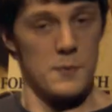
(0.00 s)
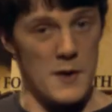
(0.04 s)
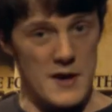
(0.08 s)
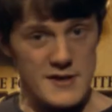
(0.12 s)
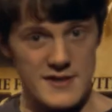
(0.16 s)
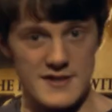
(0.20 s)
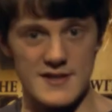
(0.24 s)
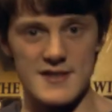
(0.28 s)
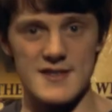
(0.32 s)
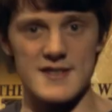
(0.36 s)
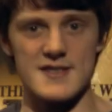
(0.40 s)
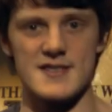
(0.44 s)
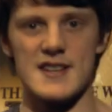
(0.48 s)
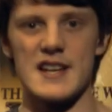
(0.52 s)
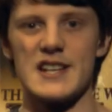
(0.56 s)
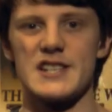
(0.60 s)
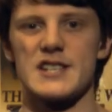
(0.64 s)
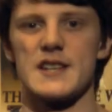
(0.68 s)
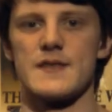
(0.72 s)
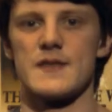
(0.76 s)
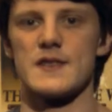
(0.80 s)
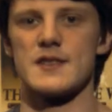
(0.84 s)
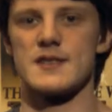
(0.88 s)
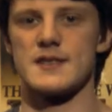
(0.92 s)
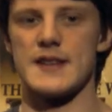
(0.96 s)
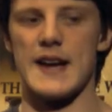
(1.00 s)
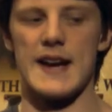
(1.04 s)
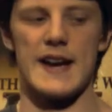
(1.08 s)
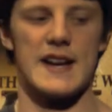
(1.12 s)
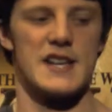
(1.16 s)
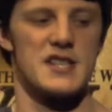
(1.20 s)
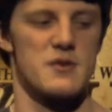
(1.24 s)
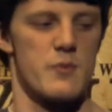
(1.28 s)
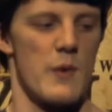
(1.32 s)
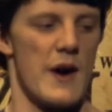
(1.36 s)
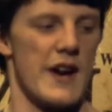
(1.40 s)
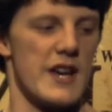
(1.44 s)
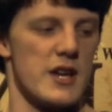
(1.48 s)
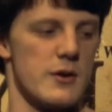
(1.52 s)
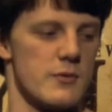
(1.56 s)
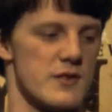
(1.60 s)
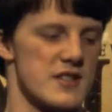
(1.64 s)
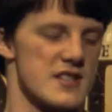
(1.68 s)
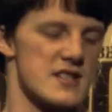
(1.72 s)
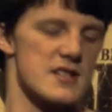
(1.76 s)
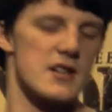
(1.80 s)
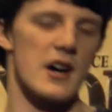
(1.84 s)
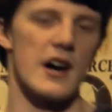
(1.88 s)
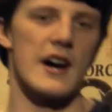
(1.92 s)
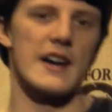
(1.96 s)
This is essentially the stage where you
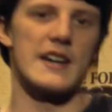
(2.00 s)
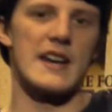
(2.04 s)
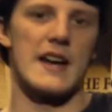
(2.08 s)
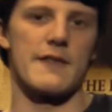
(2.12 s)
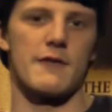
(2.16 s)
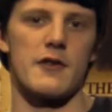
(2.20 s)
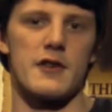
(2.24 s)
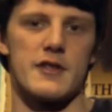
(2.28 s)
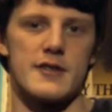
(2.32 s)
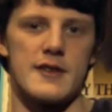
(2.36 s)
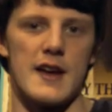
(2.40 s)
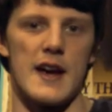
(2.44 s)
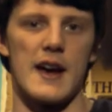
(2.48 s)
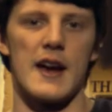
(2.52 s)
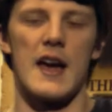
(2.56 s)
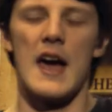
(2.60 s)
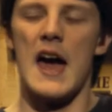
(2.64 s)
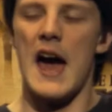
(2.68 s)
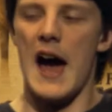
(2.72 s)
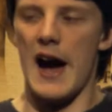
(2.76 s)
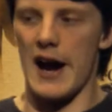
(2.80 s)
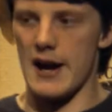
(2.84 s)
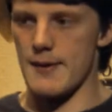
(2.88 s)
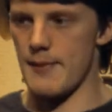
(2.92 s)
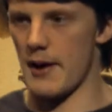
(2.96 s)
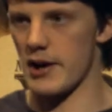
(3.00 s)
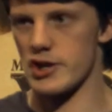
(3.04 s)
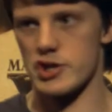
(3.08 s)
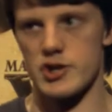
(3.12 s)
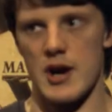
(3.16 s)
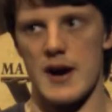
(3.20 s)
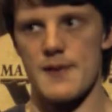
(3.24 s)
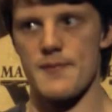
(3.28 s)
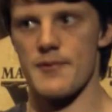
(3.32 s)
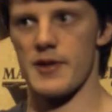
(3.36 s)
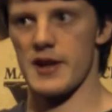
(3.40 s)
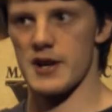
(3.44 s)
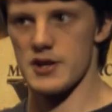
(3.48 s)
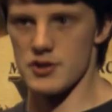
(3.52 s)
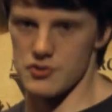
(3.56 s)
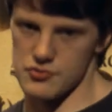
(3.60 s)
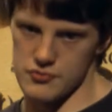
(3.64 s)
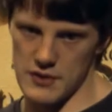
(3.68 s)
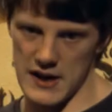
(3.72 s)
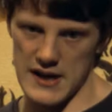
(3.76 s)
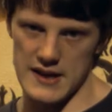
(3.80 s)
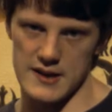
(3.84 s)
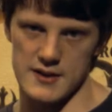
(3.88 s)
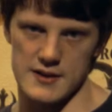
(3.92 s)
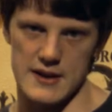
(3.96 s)
assign everything and you make sure everything is
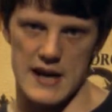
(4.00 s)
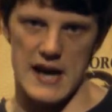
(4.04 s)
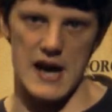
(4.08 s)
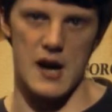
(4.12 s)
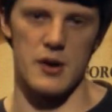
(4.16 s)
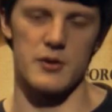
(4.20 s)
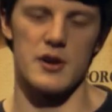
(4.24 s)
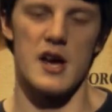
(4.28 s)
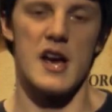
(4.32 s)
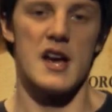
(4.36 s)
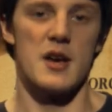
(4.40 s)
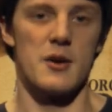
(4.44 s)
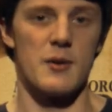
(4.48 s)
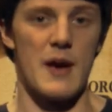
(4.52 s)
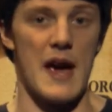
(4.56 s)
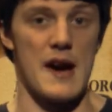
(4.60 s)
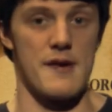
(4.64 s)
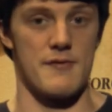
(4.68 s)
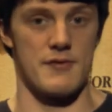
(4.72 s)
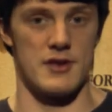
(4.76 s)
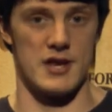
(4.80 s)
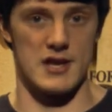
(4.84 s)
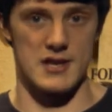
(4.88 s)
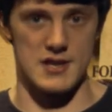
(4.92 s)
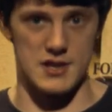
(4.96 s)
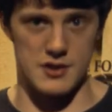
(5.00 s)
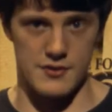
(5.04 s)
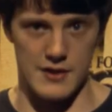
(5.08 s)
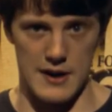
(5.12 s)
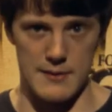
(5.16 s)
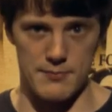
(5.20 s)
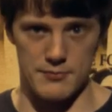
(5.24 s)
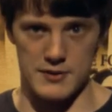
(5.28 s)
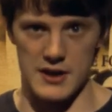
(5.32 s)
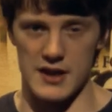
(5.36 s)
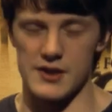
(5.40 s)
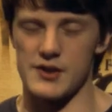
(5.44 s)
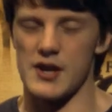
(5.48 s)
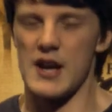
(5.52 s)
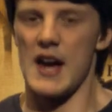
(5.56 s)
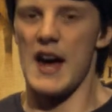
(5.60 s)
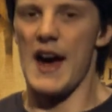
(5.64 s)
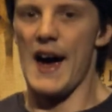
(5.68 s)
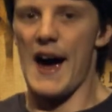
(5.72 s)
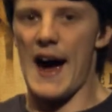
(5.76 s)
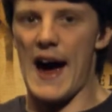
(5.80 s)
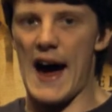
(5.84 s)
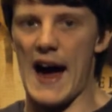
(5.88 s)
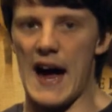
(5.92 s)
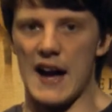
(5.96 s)
written down, get everything scripted,
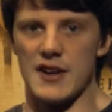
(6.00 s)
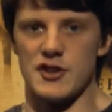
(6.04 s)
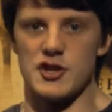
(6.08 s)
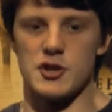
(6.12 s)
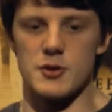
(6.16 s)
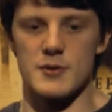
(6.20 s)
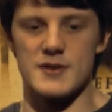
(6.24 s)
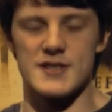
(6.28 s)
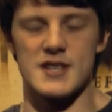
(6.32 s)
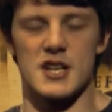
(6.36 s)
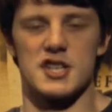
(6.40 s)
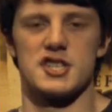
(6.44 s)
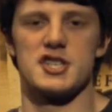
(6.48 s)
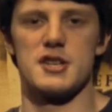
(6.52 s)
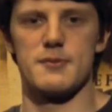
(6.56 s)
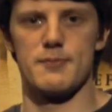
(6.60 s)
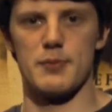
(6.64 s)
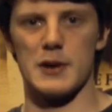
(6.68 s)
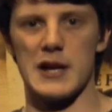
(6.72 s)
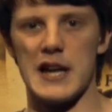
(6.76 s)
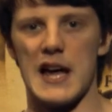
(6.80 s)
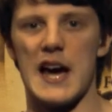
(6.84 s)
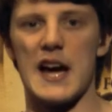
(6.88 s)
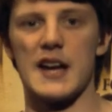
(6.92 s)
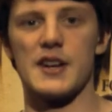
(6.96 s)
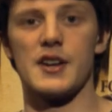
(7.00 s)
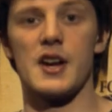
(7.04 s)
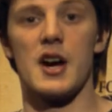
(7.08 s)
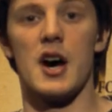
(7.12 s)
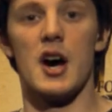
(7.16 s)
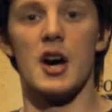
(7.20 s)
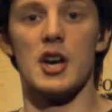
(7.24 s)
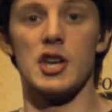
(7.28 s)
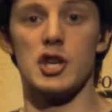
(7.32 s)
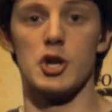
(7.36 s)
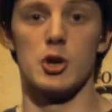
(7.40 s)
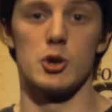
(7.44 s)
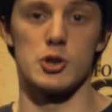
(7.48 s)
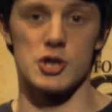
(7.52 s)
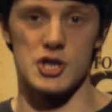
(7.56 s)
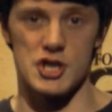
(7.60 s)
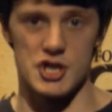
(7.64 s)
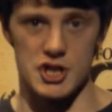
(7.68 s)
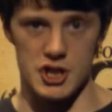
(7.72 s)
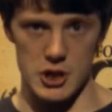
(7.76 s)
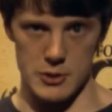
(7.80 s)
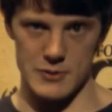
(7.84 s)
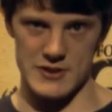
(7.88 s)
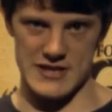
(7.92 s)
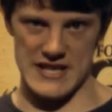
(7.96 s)
and you essentially plan your
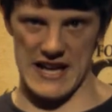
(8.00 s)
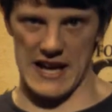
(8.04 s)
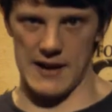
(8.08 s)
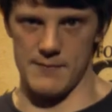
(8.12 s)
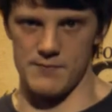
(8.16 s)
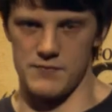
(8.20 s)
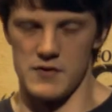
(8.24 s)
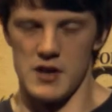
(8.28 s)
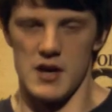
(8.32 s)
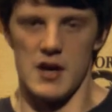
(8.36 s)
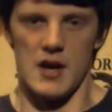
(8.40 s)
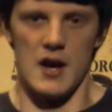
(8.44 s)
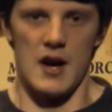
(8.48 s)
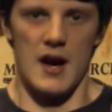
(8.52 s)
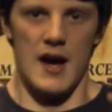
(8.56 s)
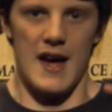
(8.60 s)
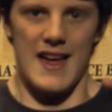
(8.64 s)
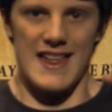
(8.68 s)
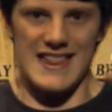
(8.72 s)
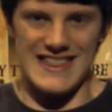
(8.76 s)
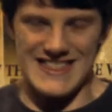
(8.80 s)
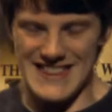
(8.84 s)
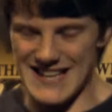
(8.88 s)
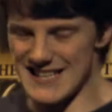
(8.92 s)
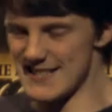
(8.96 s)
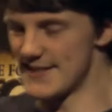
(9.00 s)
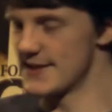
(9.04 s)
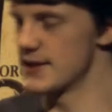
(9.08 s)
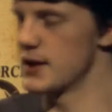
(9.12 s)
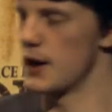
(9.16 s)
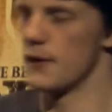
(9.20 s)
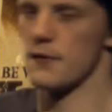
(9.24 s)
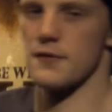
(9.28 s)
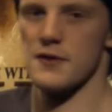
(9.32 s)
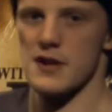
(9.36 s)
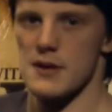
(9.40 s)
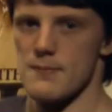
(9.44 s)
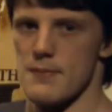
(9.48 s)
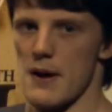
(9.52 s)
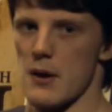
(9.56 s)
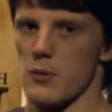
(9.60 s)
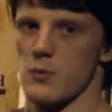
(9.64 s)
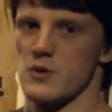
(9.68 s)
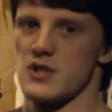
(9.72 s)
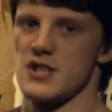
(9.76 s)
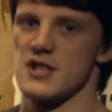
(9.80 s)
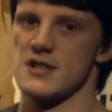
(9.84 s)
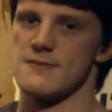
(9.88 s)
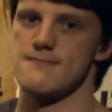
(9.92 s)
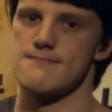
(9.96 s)
shooting. This is often the bit
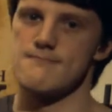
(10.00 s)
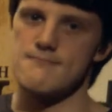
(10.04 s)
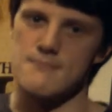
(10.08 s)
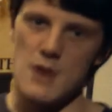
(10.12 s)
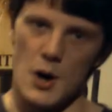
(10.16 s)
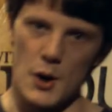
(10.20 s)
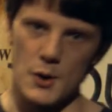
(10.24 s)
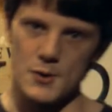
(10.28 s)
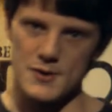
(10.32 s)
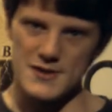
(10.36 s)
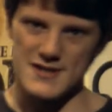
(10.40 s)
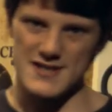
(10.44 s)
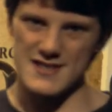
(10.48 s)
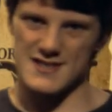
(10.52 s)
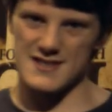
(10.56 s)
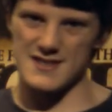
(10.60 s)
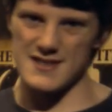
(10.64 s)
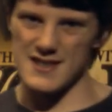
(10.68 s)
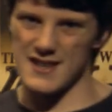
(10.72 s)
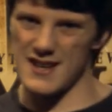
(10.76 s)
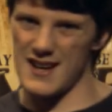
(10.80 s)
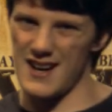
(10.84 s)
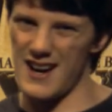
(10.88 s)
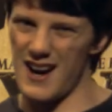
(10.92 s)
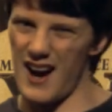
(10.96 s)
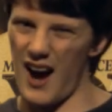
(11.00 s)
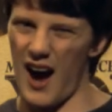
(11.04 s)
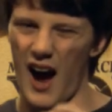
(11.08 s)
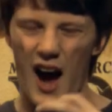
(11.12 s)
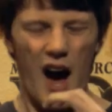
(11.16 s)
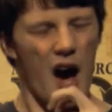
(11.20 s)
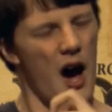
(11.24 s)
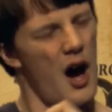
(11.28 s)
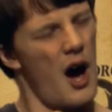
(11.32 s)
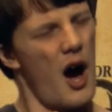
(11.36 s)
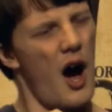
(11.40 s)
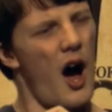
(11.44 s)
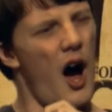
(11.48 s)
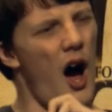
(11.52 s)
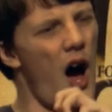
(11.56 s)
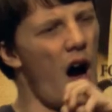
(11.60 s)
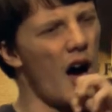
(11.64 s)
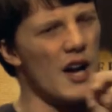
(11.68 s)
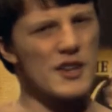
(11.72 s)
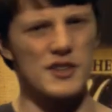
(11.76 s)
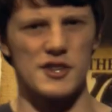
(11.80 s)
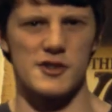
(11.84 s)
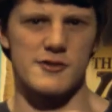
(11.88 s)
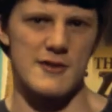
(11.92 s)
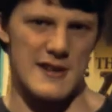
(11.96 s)
which is most
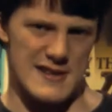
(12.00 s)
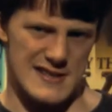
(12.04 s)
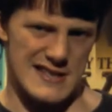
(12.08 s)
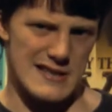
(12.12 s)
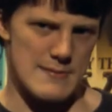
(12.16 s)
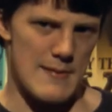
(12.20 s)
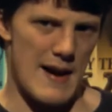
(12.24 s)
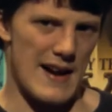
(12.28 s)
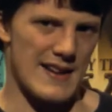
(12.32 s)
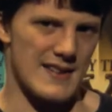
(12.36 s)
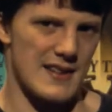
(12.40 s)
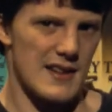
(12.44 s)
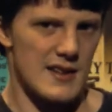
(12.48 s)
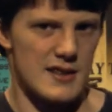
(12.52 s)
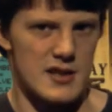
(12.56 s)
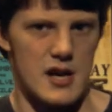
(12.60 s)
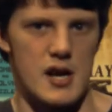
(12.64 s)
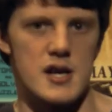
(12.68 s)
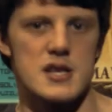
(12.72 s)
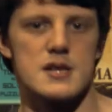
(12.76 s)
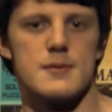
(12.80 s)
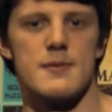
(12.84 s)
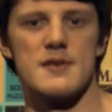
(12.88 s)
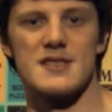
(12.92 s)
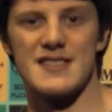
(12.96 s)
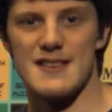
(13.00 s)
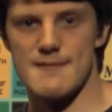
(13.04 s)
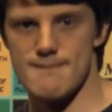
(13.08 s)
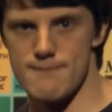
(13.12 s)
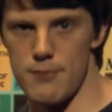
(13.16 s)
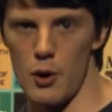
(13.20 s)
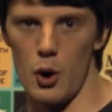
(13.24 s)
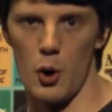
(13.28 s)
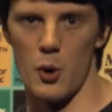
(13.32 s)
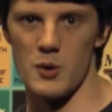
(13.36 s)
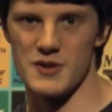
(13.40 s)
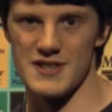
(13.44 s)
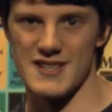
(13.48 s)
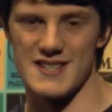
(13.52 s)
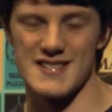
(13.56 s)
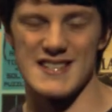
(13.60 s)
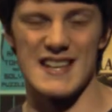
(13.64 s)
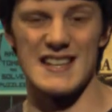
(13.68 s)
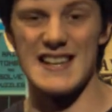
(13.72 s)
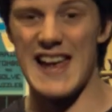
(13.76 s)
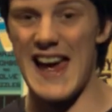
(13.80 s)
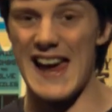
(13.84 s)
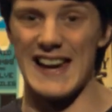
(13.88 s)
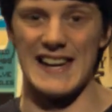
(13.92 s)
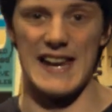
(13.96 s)
underestimated in terms of its importance
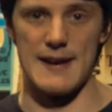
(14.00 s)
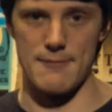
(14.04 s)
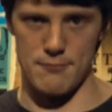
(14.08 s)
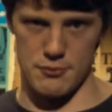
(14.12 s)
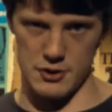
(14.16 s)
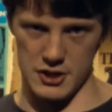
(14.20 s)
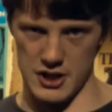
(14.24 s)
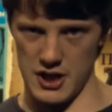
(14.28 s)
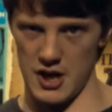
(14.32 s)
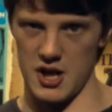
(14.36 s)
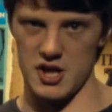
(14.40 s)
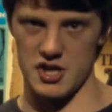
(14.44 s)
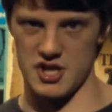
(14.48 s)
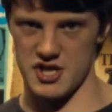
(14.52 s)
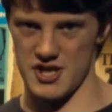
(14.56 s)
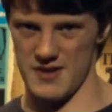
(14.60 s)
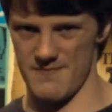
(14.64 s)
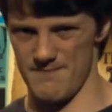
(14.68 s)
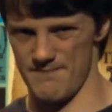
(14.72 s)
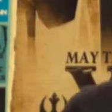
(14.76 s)
in any production.